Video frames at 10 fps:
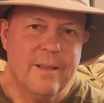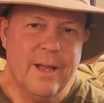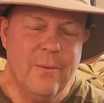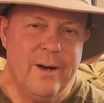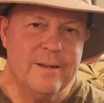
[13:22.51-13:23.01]

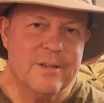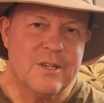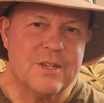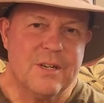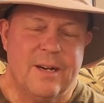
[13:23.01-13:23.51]
They wanted to
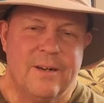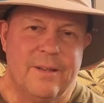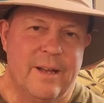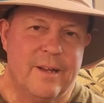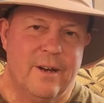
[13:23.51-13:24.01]
suck
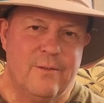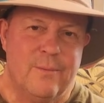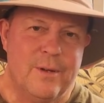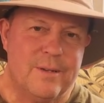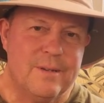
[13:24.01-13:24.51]
on that
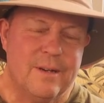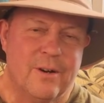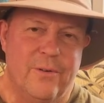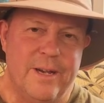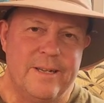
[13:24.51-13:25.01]
government
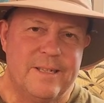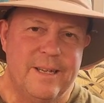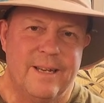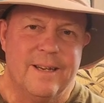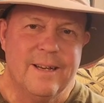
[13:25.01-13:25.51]
green
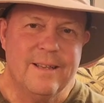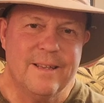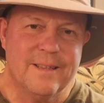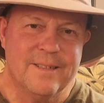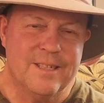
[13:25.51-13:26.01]
tit
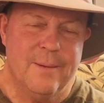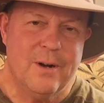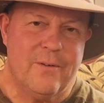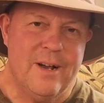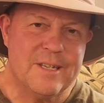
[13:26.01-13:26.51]
that the
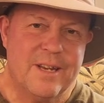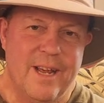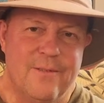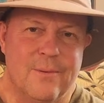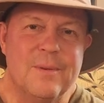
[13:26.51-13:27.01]
Democrats
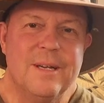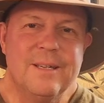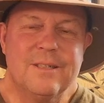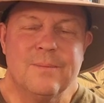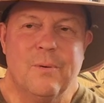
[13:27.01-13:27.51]
gave them
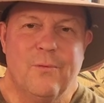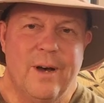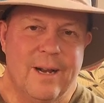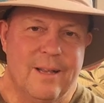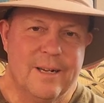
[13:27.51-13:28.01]
to
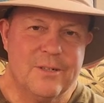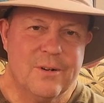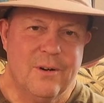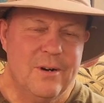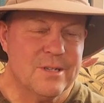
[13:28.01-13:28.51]
provide
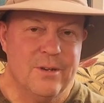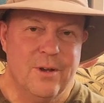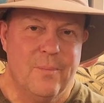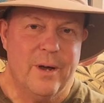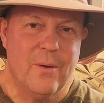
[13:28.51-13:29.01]
electric cars that
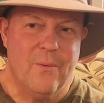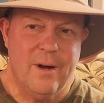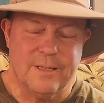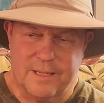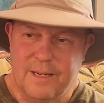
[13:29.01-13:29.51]
nobody
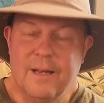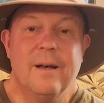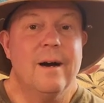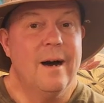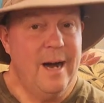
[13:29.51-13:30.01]
wants.
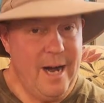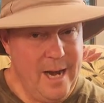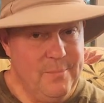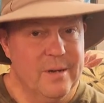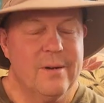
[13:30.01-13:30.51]

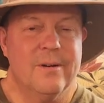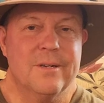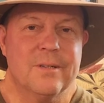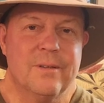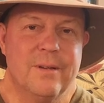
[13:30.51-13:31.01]
Hybrid
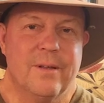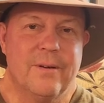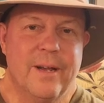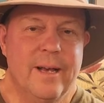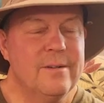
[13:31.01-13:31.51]
cars, on the
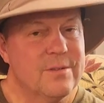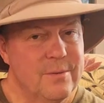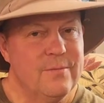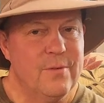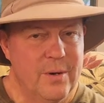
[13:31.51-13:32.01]
other hand, are
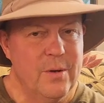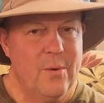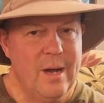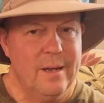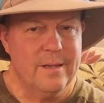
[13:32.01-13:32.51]
doing very
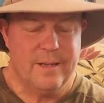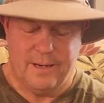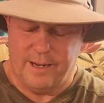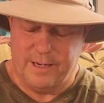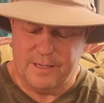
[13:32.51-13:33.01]
well in the
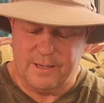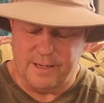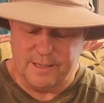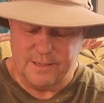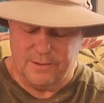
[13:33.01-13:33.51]
United
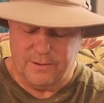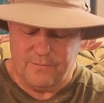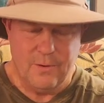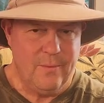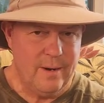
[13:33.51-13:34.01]
States. So
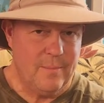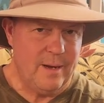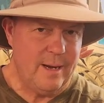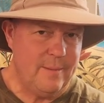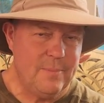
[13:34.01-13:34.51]
if you want to
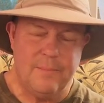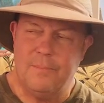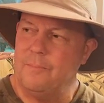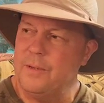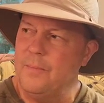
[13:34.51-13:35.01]
buy,
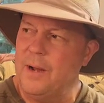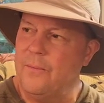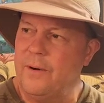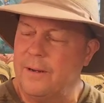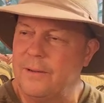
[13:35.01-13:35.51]
you
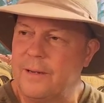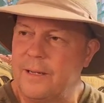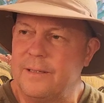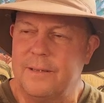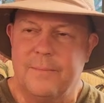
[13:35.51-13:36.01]
might want to look
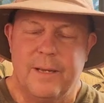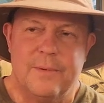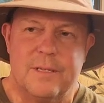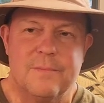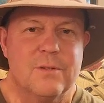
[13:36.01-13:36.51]
into
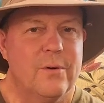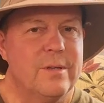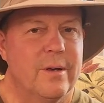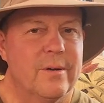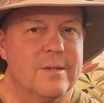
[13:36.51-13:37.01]
maybe some
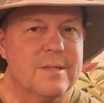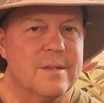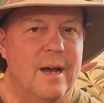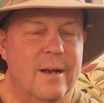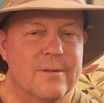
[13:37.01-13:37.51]
Toyota
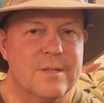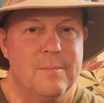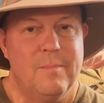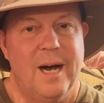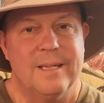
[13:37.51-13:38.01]
stock or
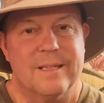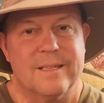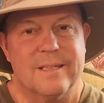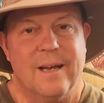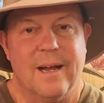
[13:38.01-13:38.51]
some Mazda
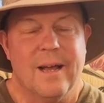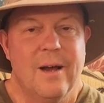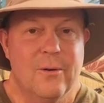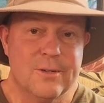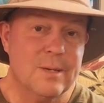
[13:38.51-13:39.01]
stock
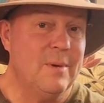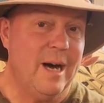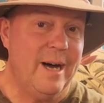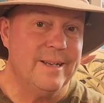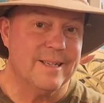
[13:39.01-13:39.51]
or some
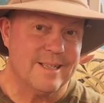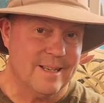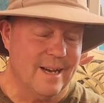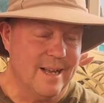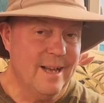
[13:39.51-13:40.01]
Honda
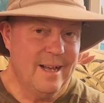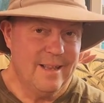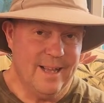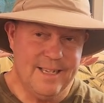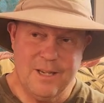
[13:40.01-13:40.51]
stock.
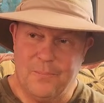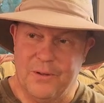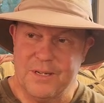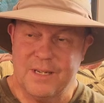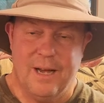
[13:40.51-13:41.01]
That's the
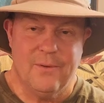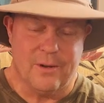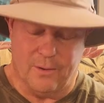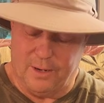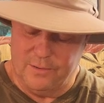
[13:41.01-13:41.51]
place I would go.